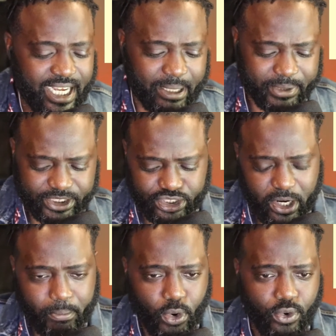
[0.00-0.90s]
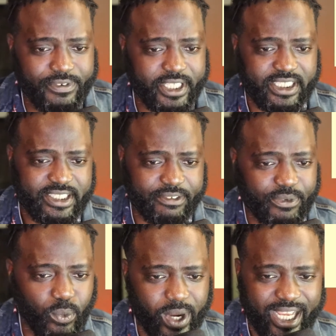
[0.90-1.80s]
I'm going to start moving in
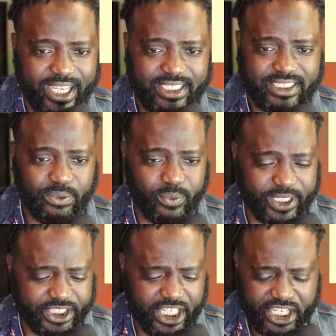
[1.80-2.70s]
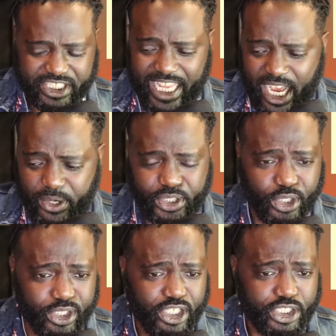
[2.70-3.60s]
different ways in which now
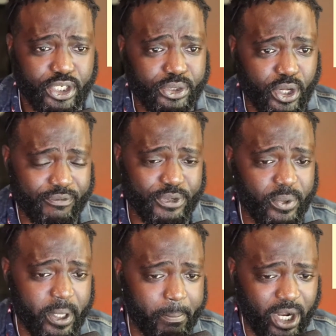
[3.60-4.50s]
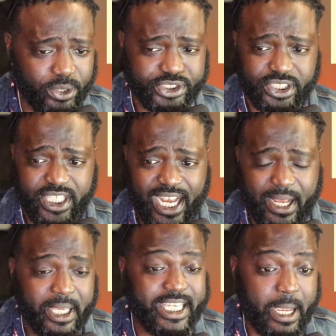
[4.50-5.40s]
you don't know if you want to post or
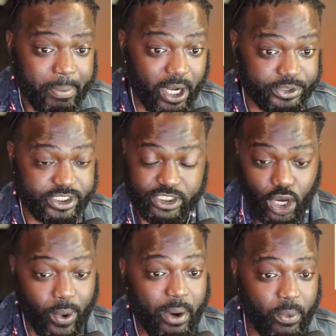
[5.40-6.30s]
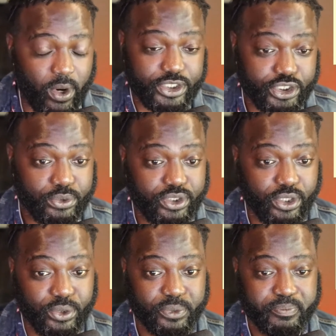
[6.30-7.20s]
not. Keep posting. No, I want you to.